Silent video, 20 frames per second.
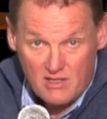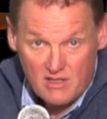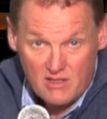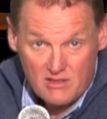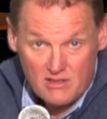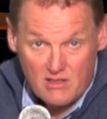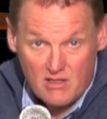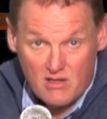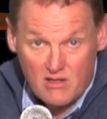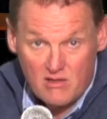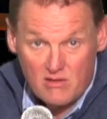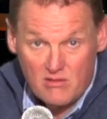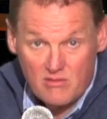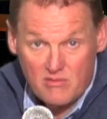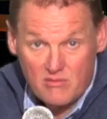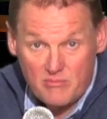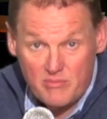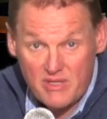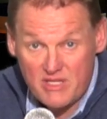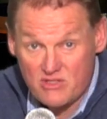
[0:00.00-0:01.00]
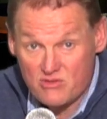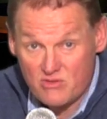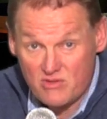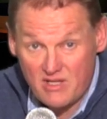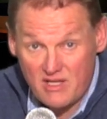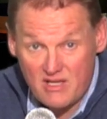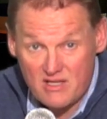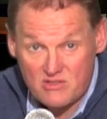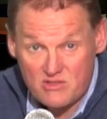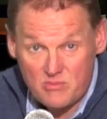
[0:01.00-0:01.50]
a
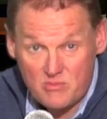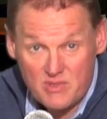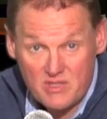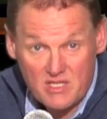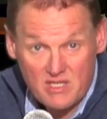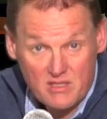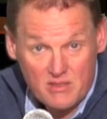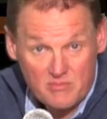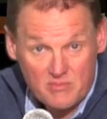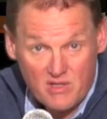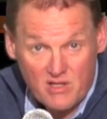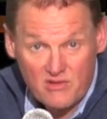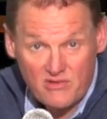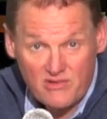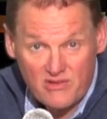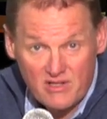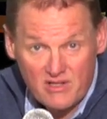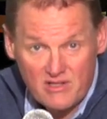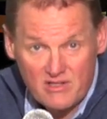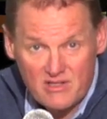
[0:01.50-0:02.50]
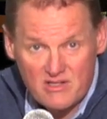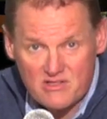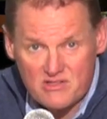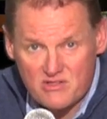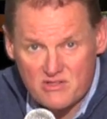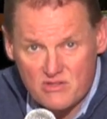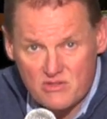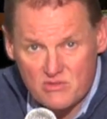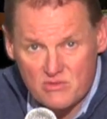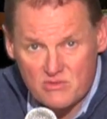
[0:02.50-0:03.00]
non-benzodiazepine hypnotic. It
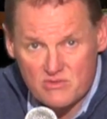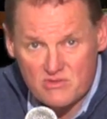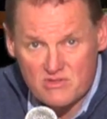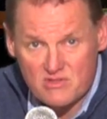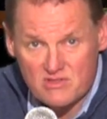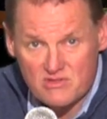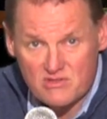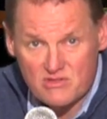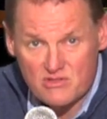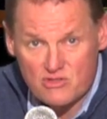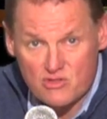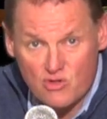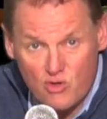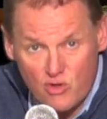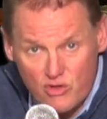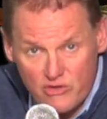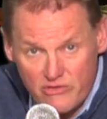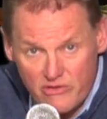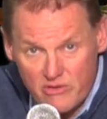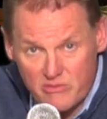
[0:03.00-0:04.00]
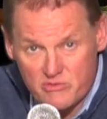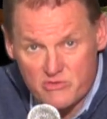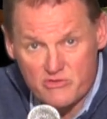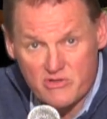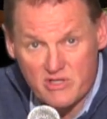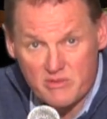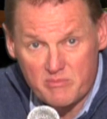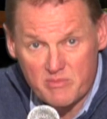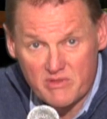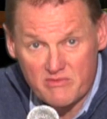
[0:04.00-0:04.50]
is used as a short-term
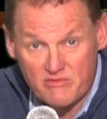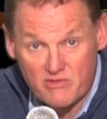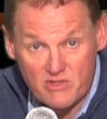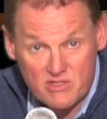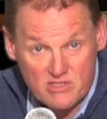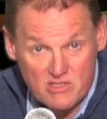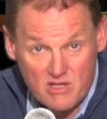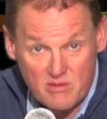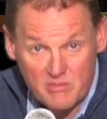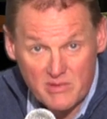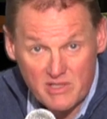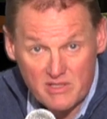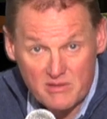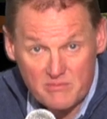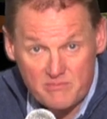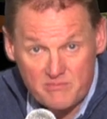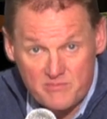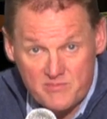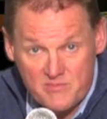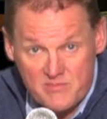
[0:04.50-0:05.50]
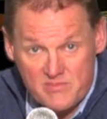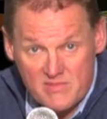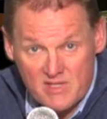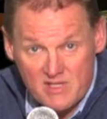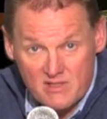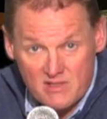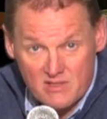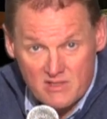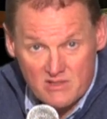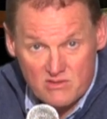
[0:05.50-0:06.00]
treatment for insomnia.
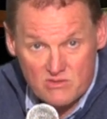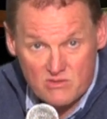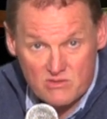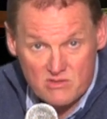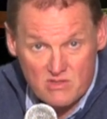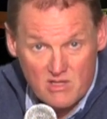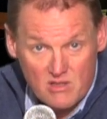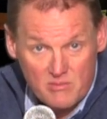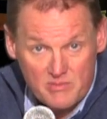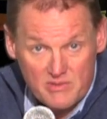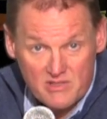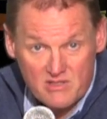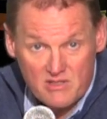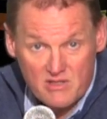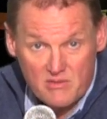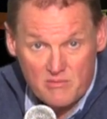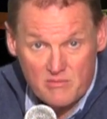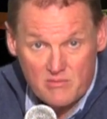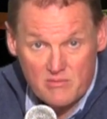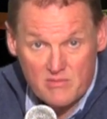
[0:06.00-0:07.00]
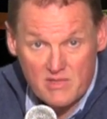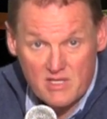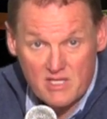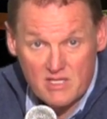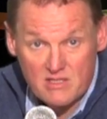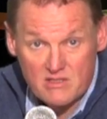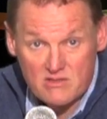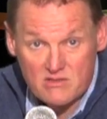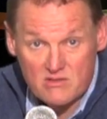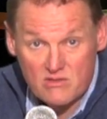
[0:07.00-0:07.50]
So Zolpidem
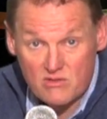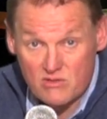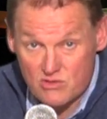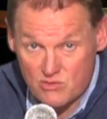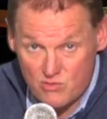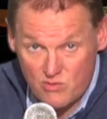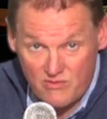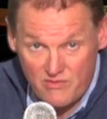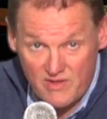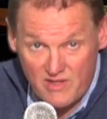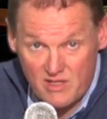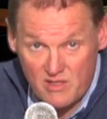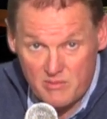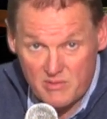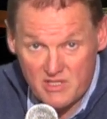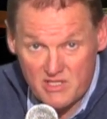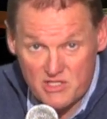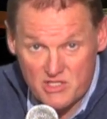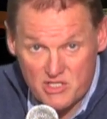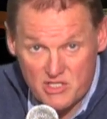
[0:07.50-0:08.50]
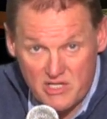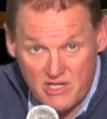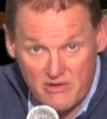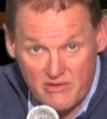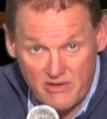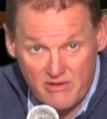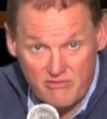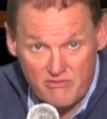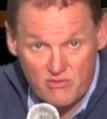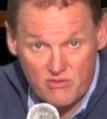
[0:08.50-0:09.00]
is also available in
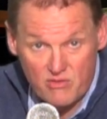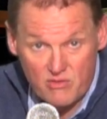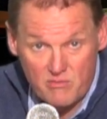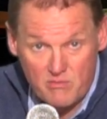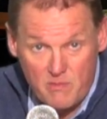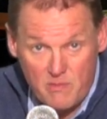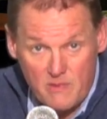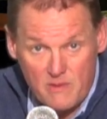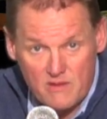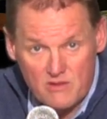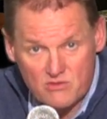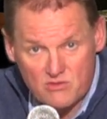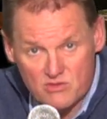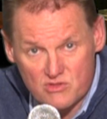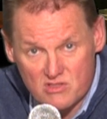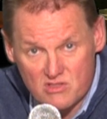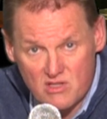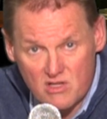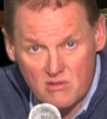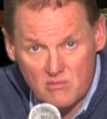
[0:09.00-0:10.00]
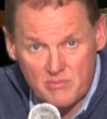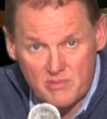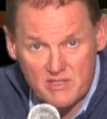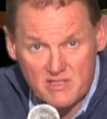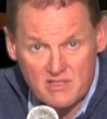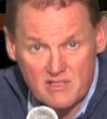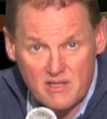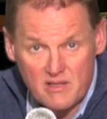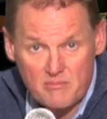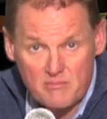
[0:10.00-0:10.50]
generic form. So
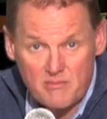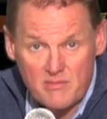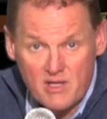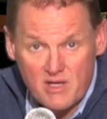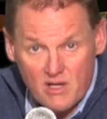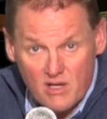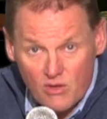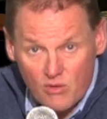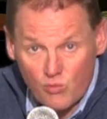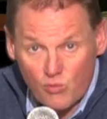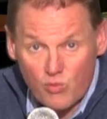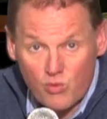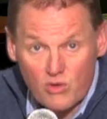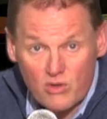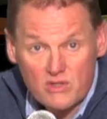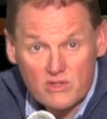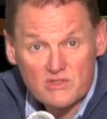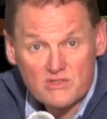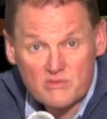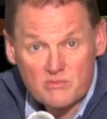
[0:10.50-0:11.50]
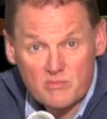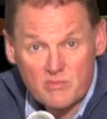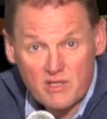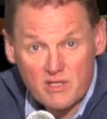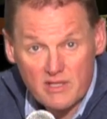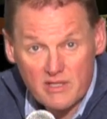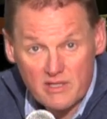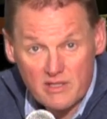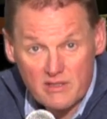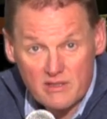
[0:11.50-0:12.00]
Zolpidem works
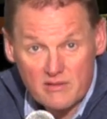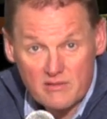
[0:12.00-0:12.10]
by